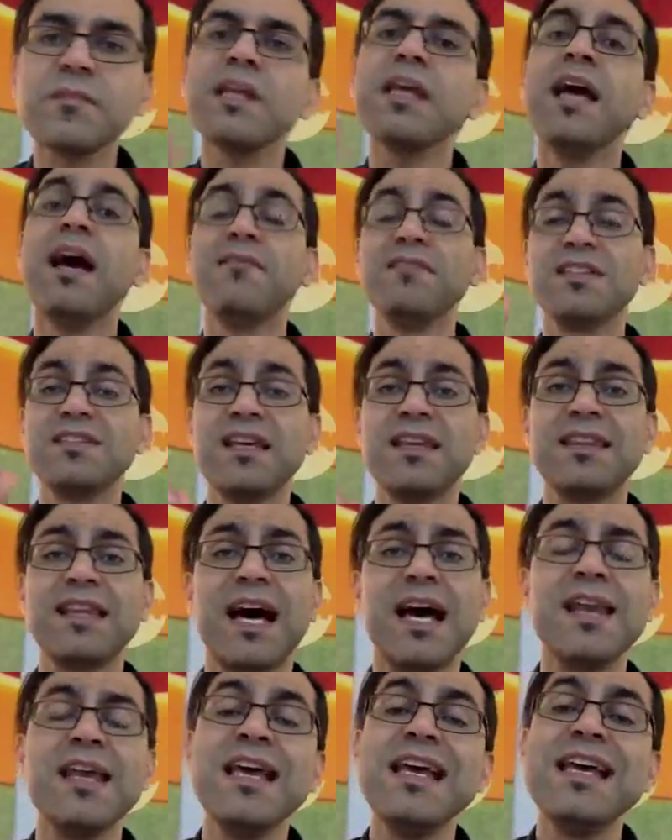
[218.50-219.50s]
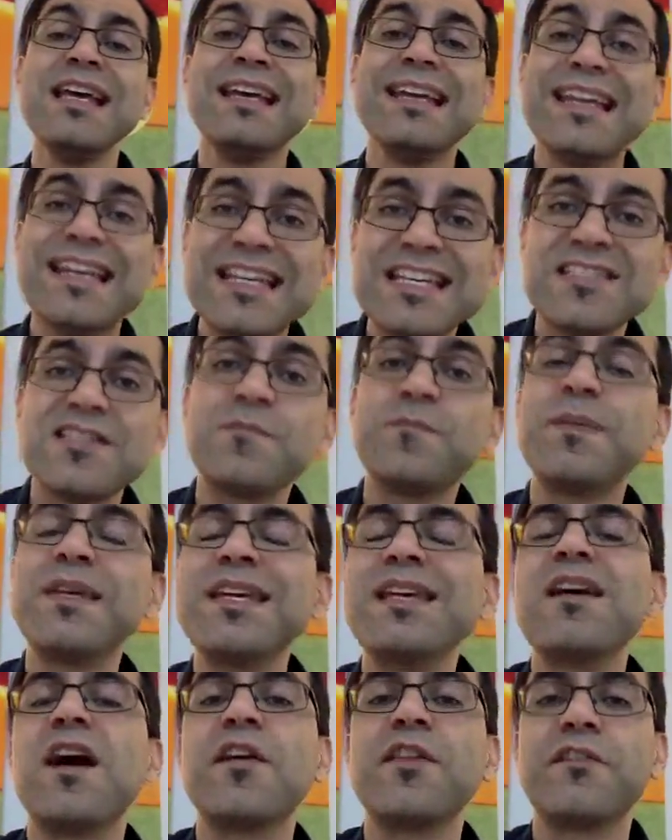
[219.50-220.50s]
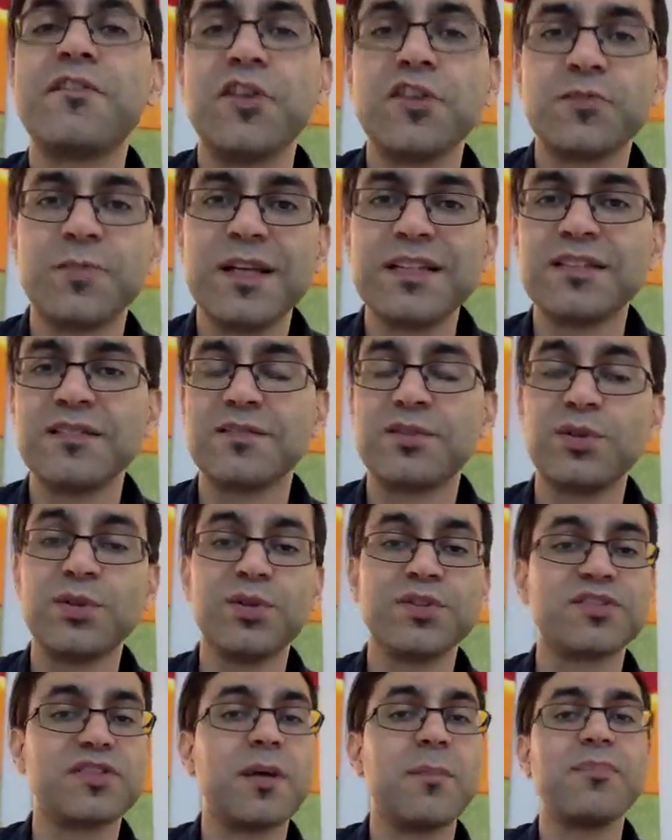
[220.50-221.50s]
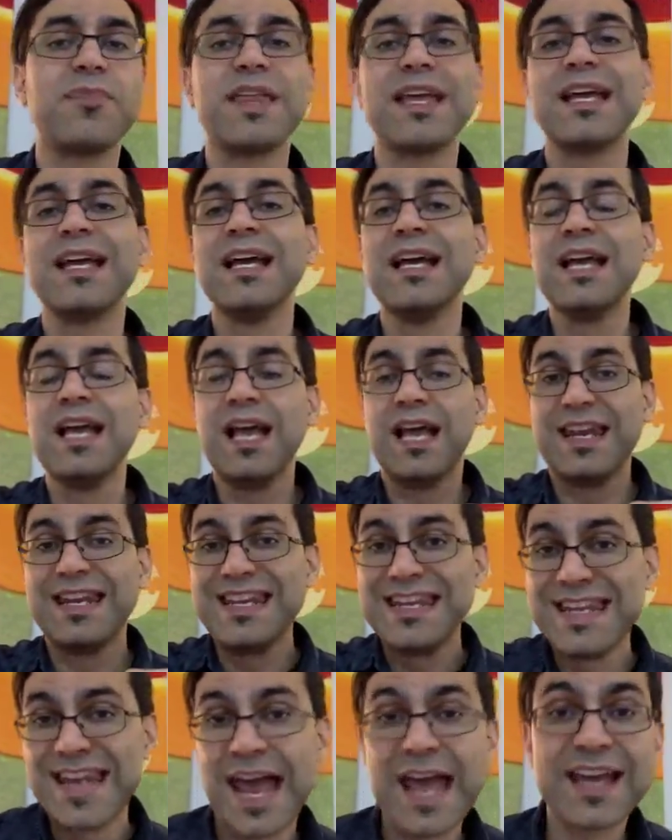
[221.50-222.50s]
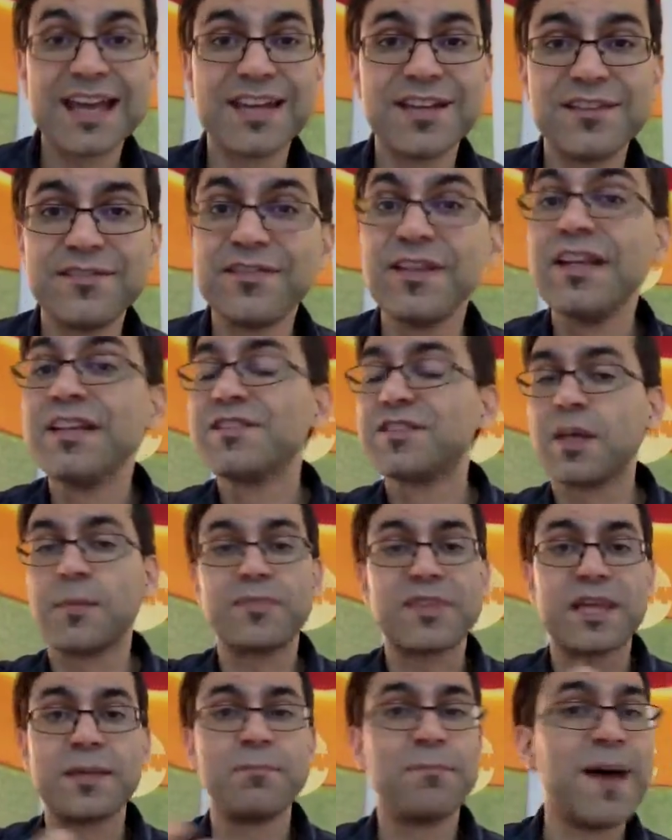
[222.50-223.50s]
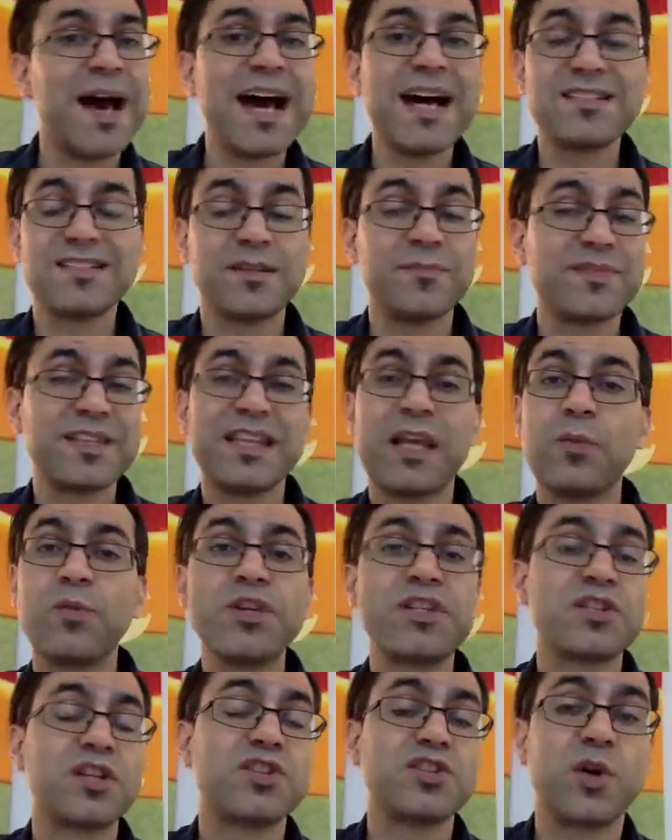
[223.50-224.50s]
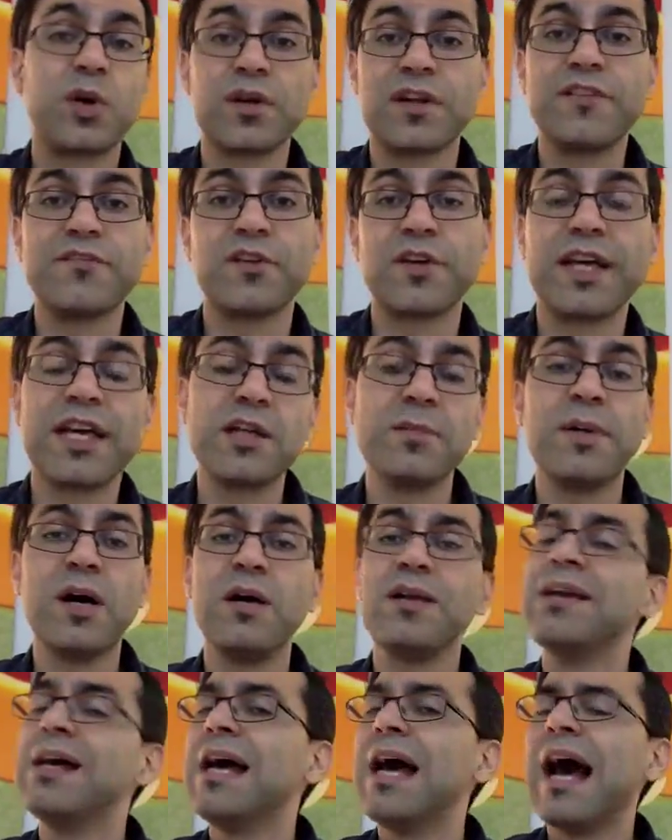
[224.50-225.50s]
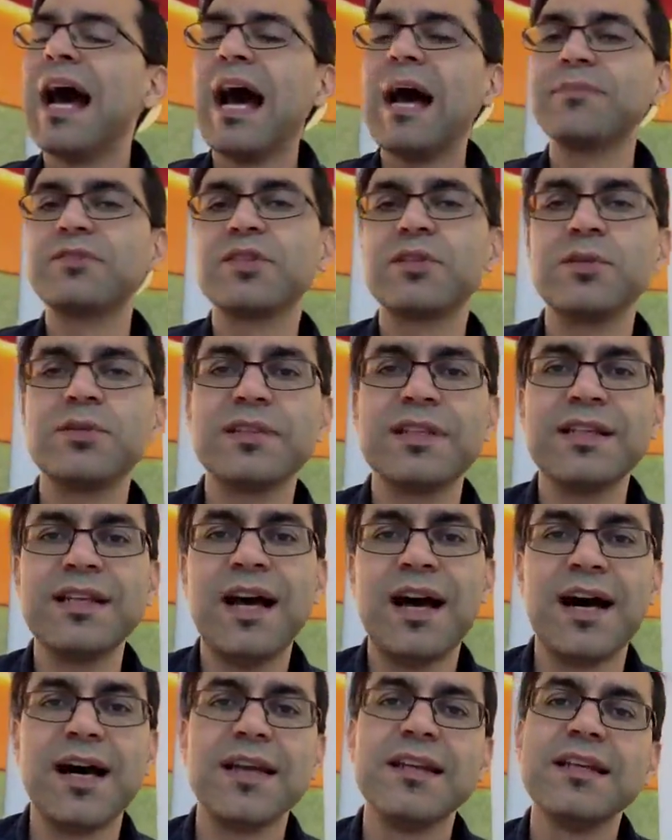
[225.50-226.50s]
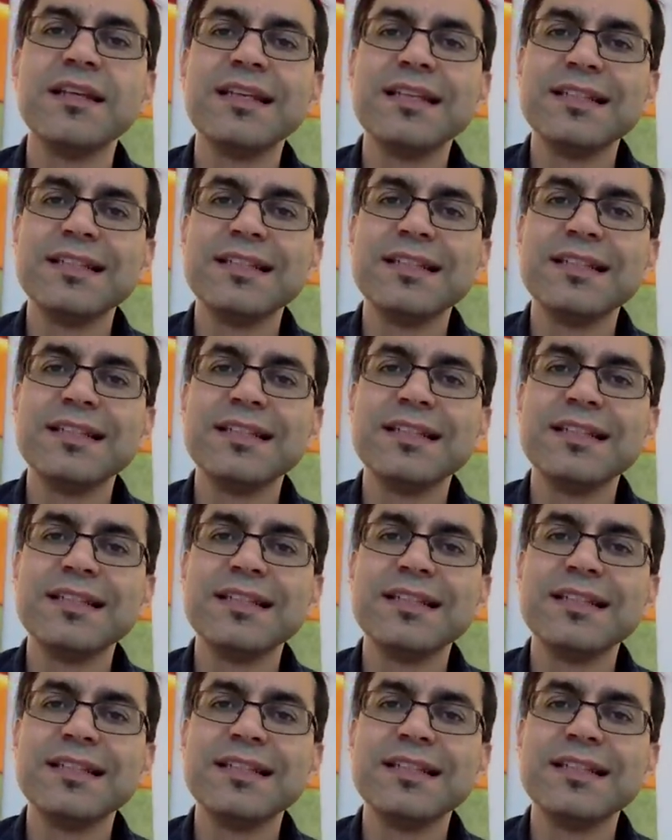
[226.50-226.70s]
having said that, is being on the first place of Google something negative, something bad, something that we should totally forget about? Absolutely not.